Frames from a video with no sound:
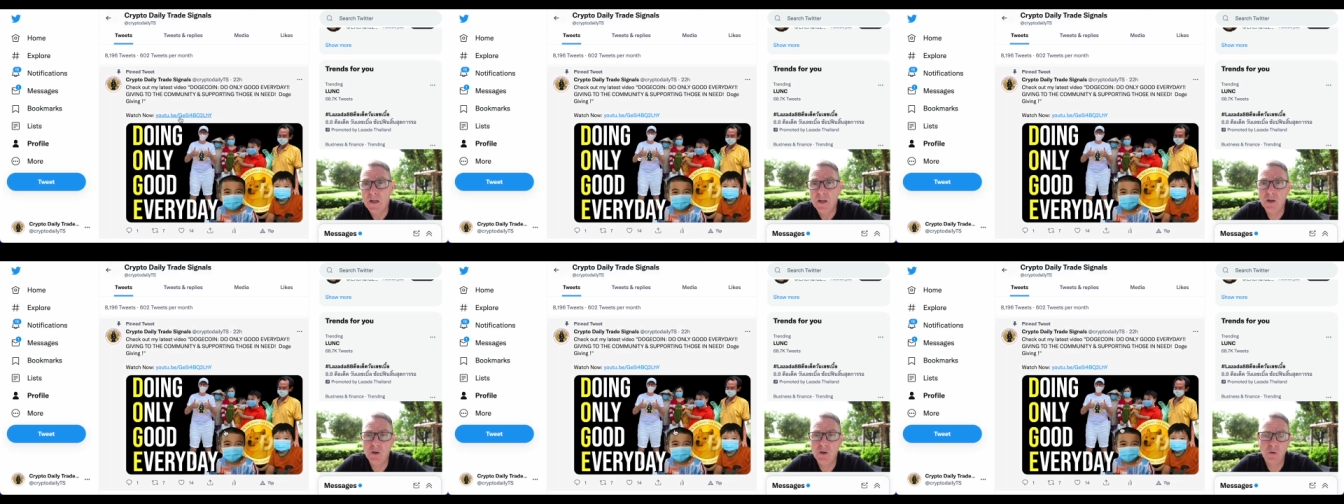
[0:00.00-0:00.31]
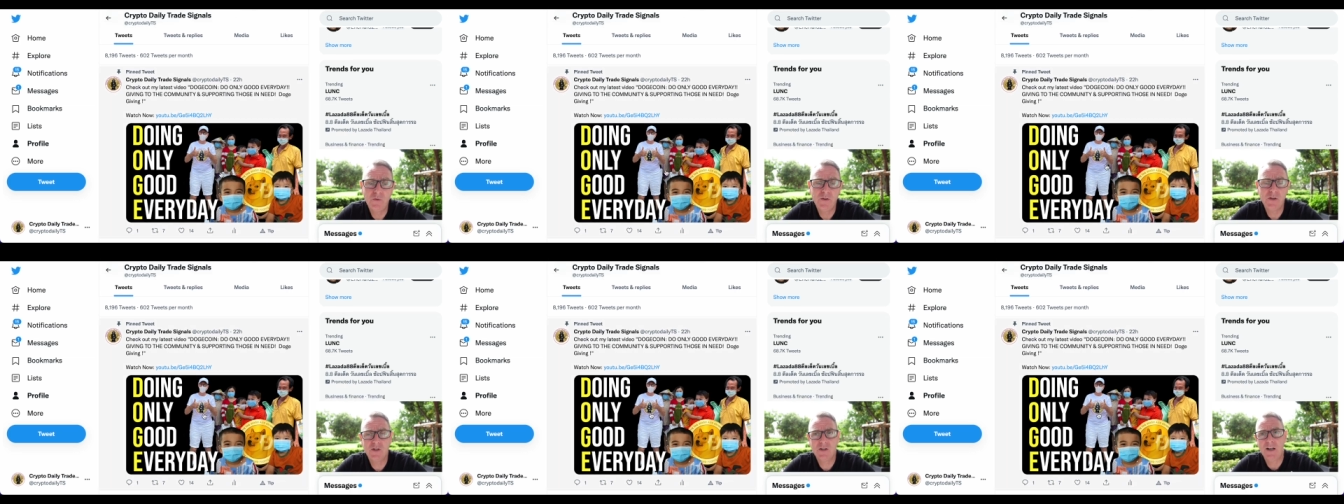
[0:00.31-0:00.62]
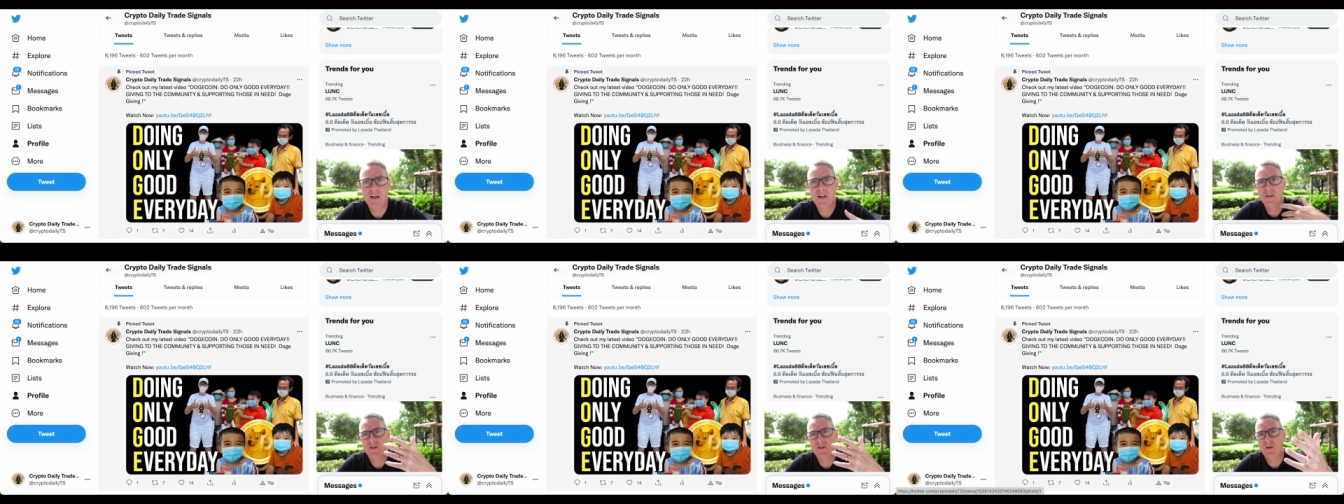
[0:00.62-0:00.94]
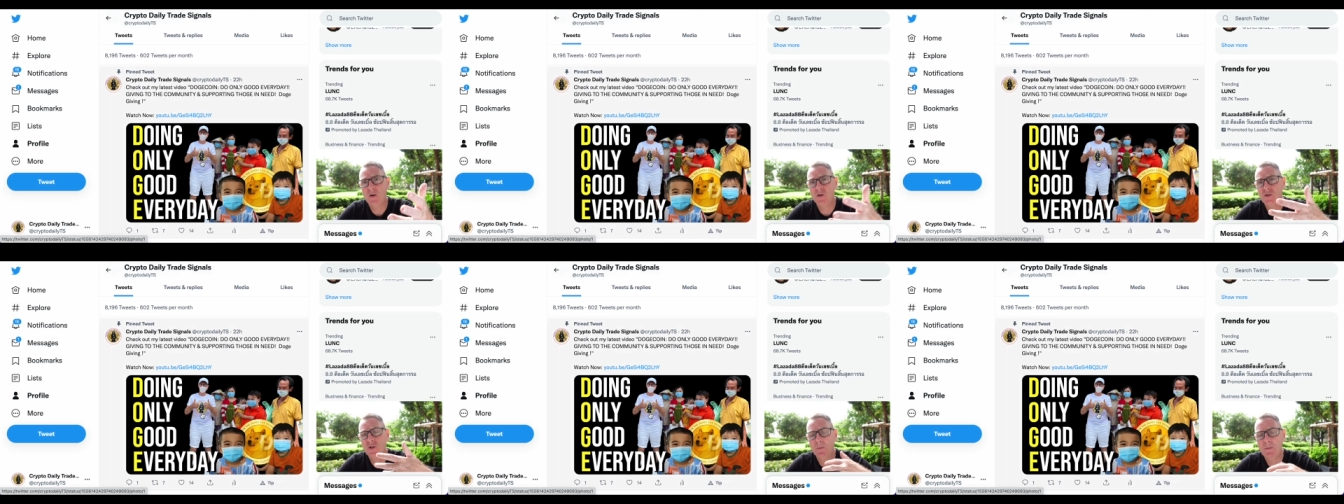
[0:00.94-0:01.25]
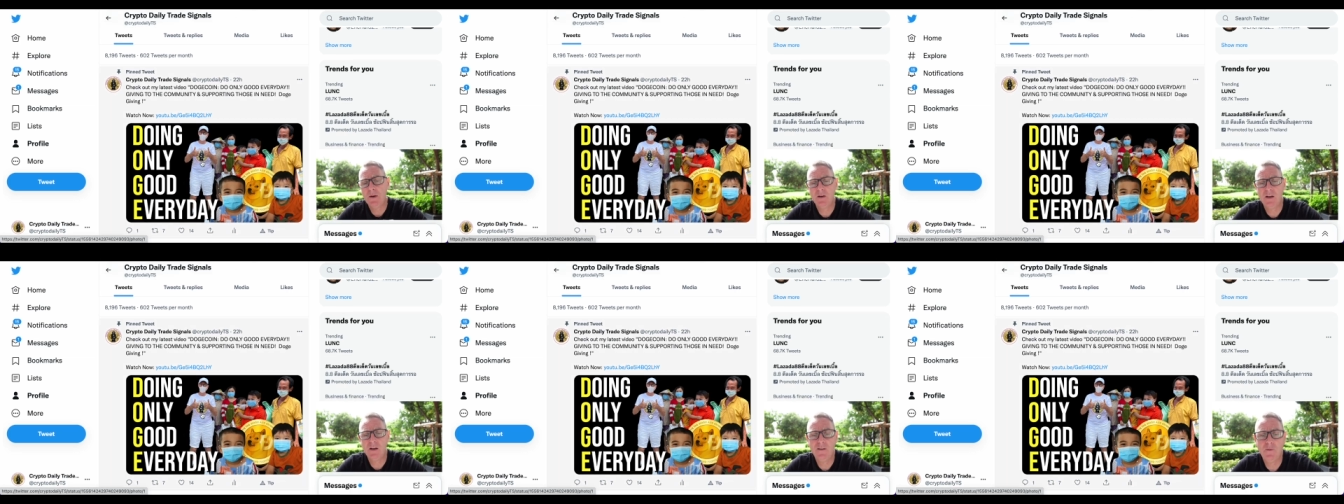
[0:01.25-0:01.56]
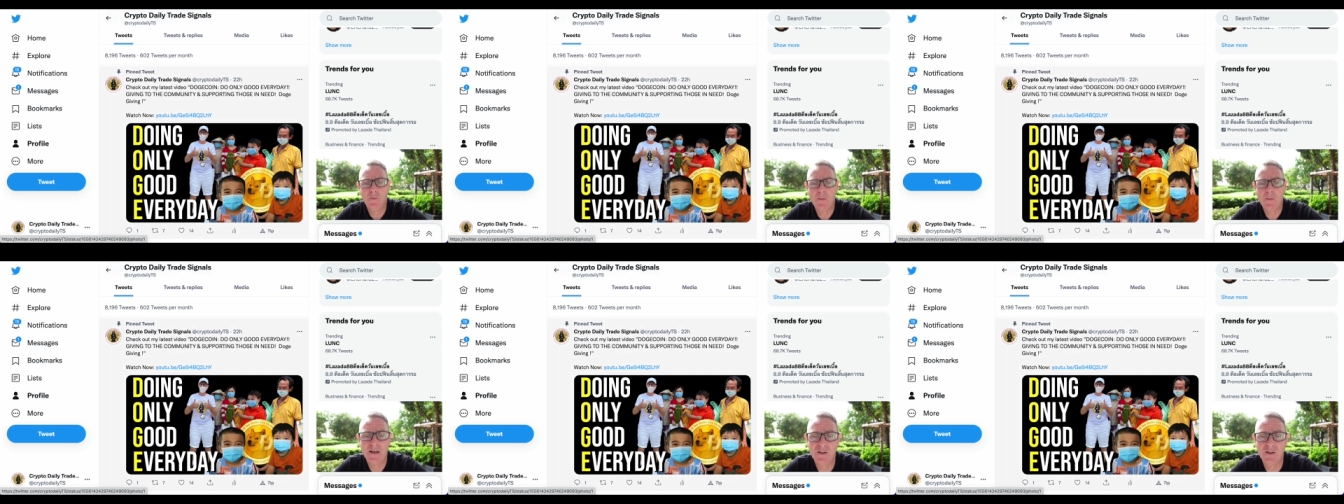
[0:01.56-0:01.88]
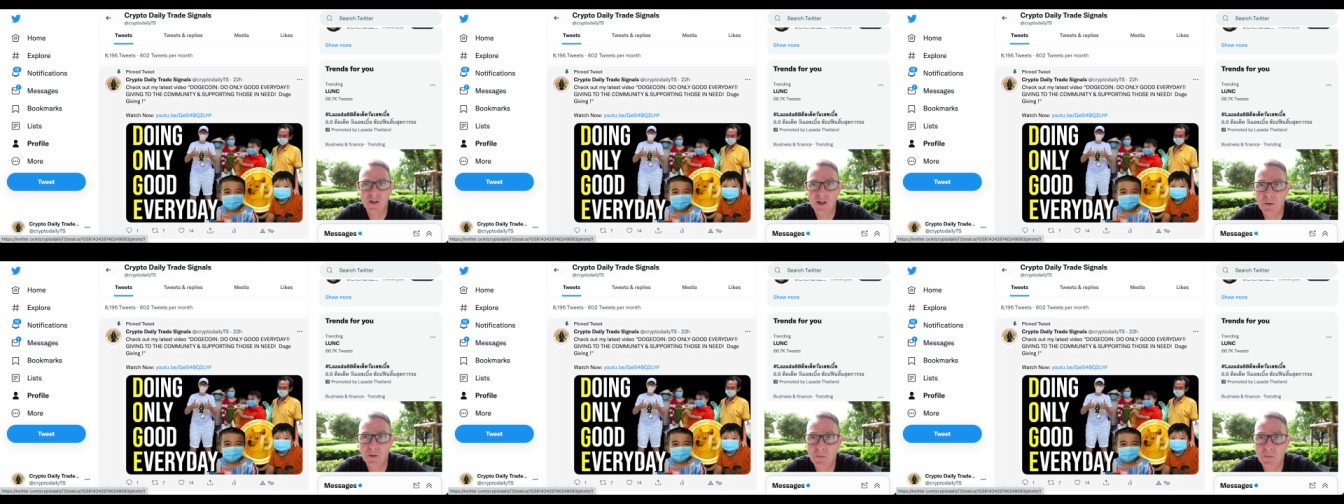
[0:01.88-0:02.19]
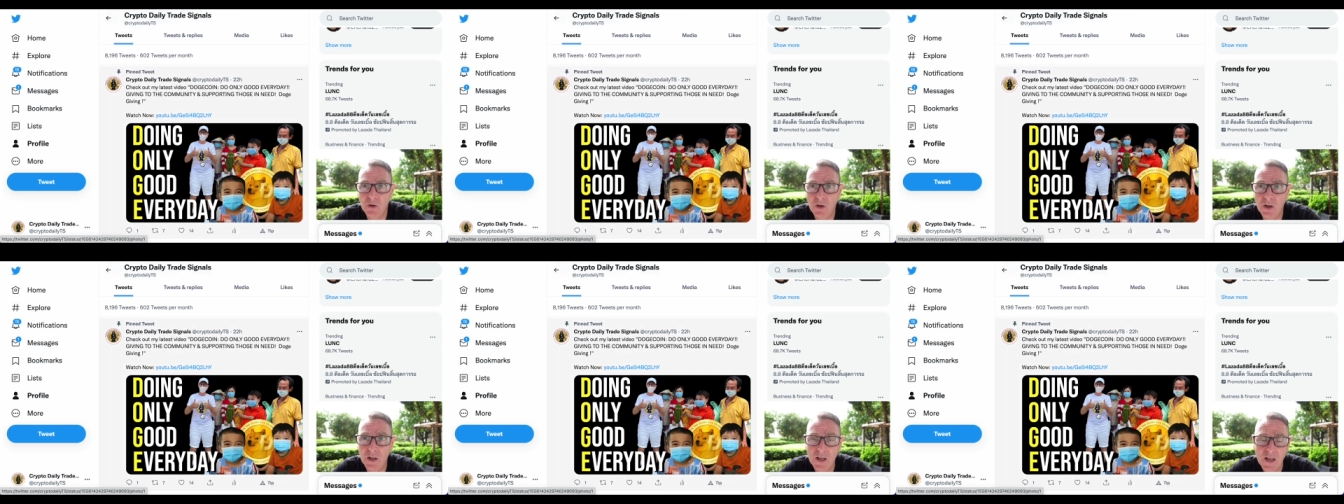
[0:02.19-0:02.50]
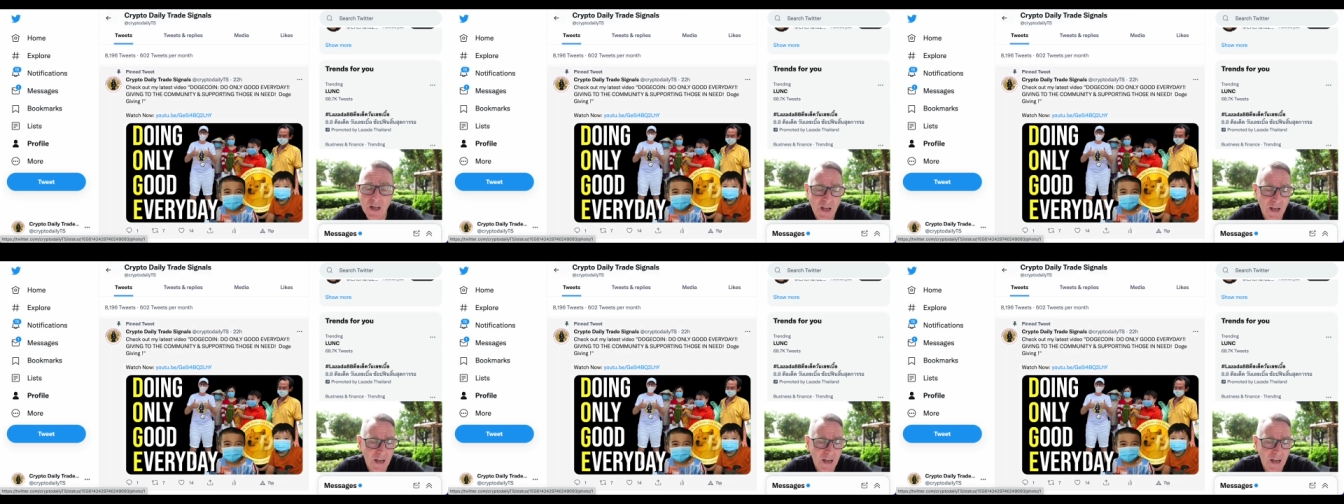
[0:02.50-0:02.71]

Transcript: You know, this channel is also about giving back to the community,